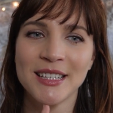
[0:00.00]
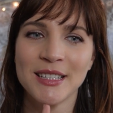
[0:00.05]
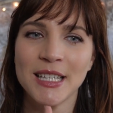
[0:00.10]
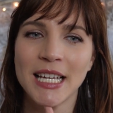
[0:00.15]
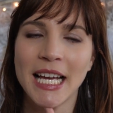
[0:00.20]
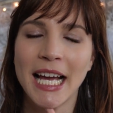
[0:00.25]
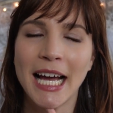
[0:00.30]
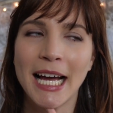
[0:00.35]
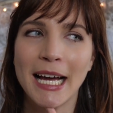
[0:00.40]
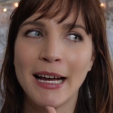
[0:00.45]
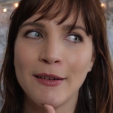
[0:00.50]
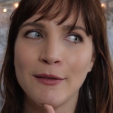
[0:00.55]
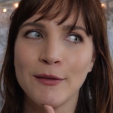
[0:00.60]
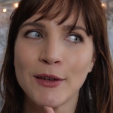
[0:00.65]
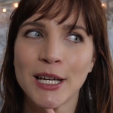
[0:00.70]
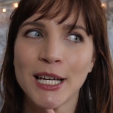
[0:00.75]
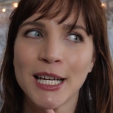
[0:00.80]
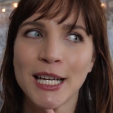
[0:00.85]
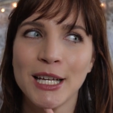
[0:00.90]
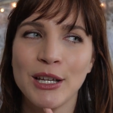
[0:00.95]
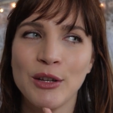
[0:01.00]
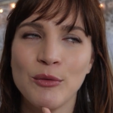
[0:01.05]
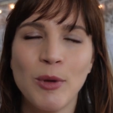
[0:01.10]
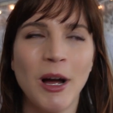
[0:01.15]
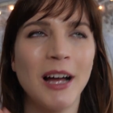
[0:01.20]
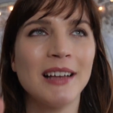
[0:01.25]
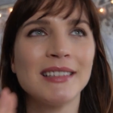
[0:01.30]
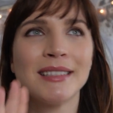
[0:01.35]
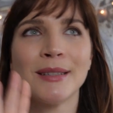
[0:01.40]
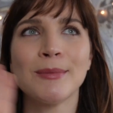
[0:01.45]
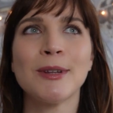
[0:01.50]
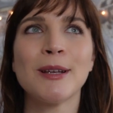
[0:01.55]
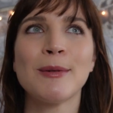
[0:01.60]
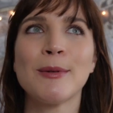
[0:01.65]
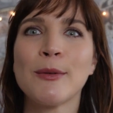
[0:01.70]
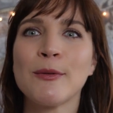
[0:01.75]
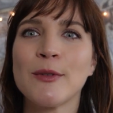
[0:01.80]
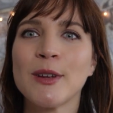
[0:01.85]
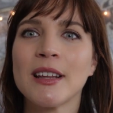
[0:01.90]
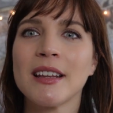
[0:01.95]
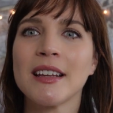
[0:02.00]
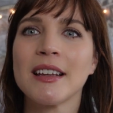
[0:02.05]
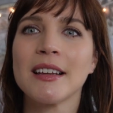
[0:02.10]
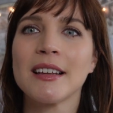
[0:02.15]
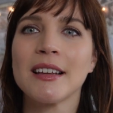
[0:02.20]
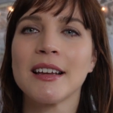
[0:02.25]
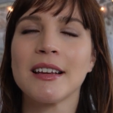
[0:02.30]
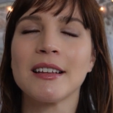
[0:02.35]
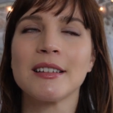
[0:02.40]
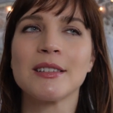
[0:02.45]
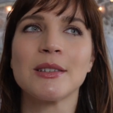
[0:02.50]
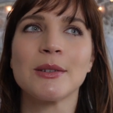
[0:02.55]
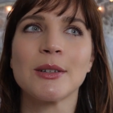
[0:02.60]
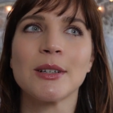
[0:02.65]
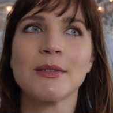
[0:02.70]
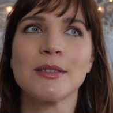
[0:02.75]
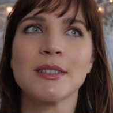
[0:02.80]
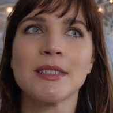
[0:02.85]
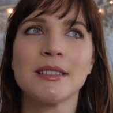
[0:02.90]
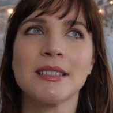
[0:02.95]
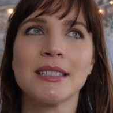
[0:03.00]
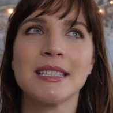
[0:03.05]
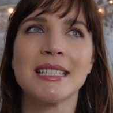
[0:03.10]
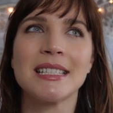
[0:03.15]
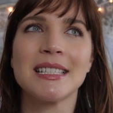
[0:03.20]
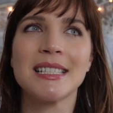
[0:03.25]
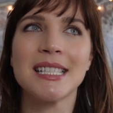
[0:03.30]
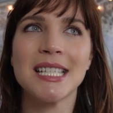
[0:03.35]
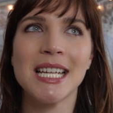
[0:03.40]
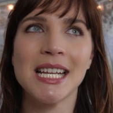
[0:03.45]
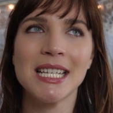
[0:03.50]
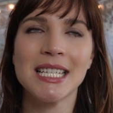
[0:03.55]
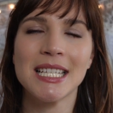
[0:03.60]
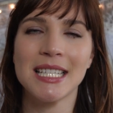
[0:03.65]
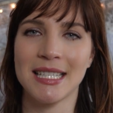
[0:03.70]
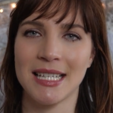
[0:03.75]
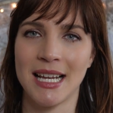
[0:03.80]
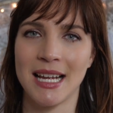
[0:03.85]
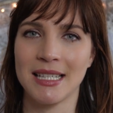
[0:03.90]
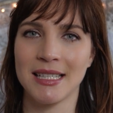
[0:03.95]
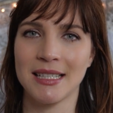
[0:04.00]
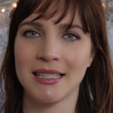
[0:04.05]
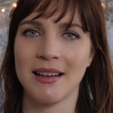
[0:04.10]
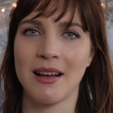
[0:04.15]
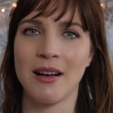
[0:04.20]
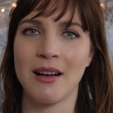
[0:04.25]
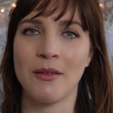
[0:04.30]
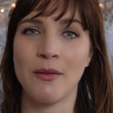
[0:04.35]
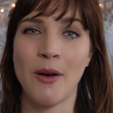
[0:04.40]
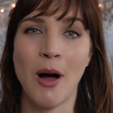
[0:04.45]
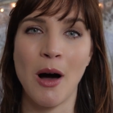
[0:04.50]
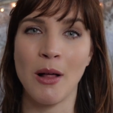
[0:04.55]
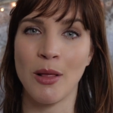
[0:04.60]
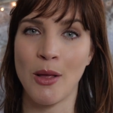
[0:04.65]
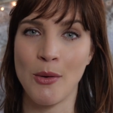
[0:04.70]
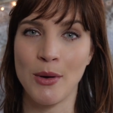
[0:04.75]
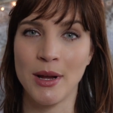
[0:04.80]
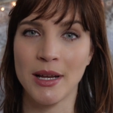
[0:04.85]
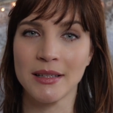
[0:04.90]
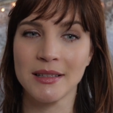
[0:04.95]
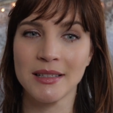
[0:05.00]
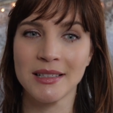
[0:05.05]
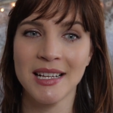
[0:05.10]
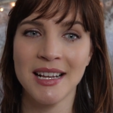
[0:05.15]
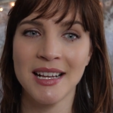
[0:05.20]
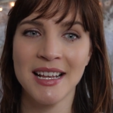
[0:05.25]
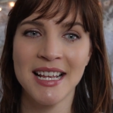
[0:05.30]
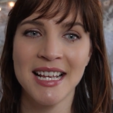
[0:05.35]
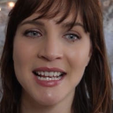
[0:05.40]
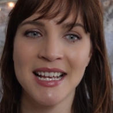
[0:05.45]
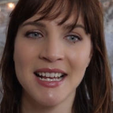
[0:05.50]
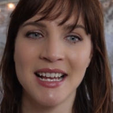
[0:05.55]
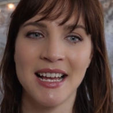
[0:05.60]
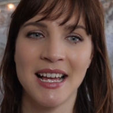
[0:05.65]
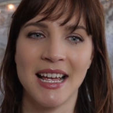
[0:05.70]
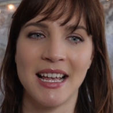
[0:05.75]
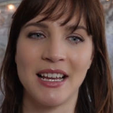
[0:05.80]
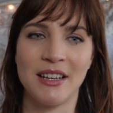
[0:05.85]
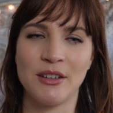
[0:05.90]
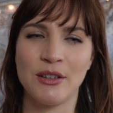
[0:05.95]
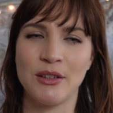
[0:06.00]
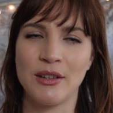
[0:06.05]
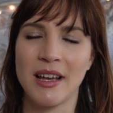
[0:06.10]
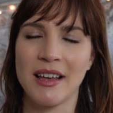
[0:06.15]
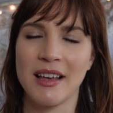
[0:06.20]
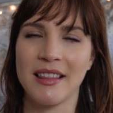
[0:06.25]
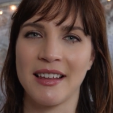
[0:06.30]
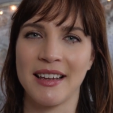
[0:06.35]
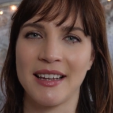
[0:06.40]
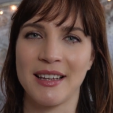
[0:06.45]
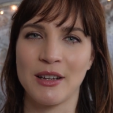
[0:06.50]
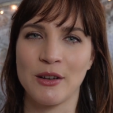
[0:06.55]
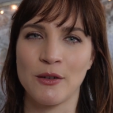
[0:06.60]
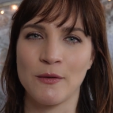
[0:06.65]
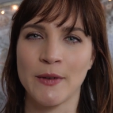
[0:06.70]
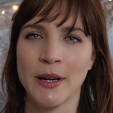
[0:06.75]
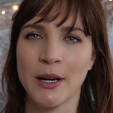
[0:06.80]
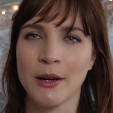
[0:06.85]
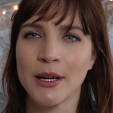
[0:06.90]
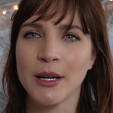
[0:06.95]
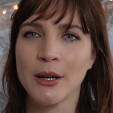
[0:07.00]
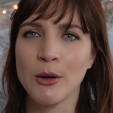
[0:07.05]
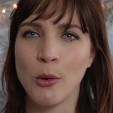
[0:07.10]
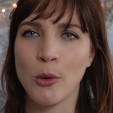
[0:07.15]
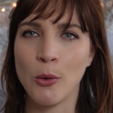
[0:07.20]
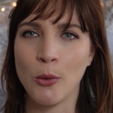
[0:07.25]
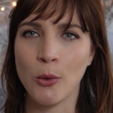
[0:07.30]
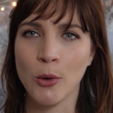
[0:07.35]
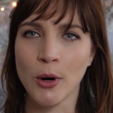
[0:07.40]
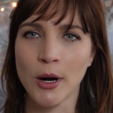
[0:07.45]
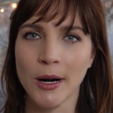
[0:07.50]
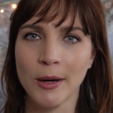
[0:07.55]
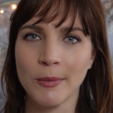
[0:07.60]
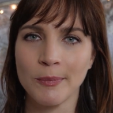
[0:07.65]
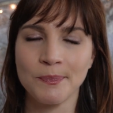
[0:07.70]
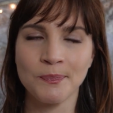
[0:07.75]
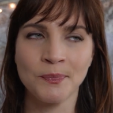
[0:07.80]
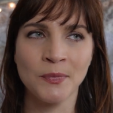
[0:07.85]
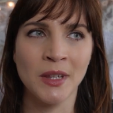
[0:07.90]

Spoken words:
Have you possibly been feeling a sort of distinct sense of hollowness in like your very core?